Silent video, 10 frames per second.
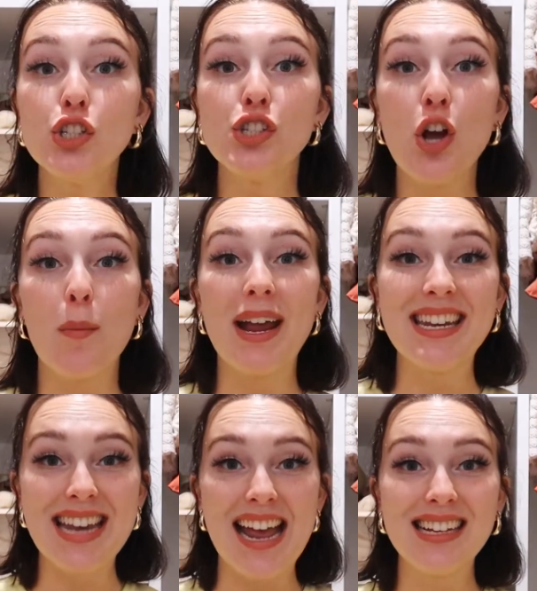So my
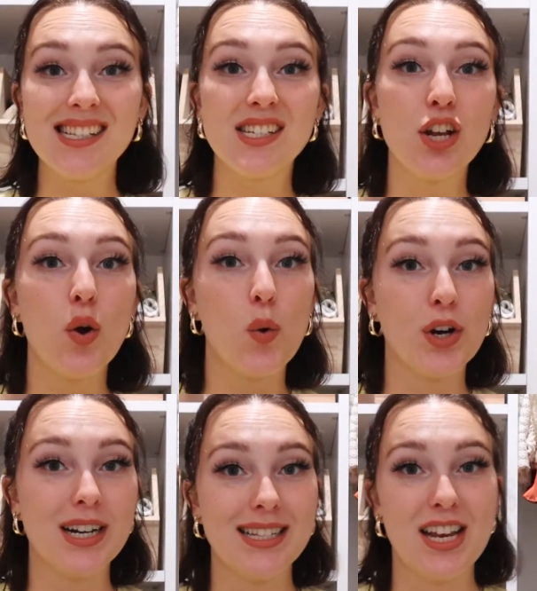next
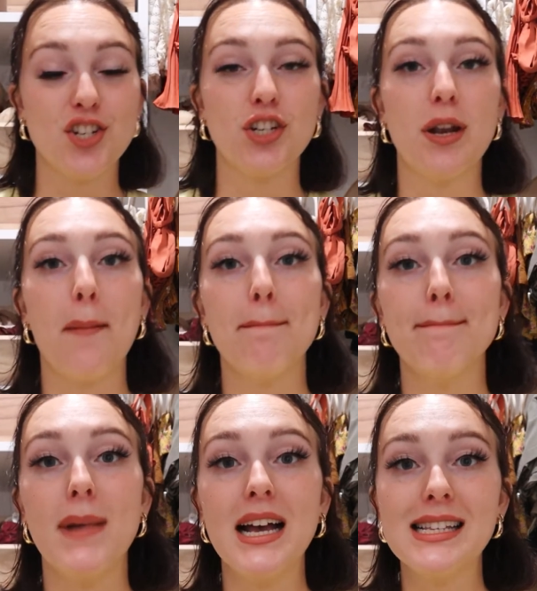
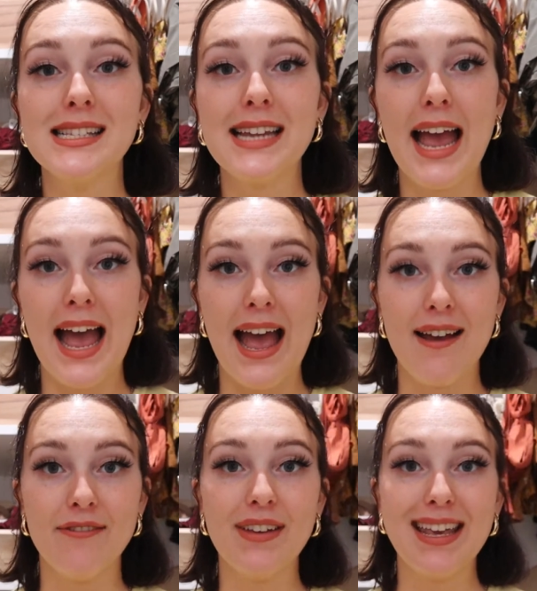organization must-have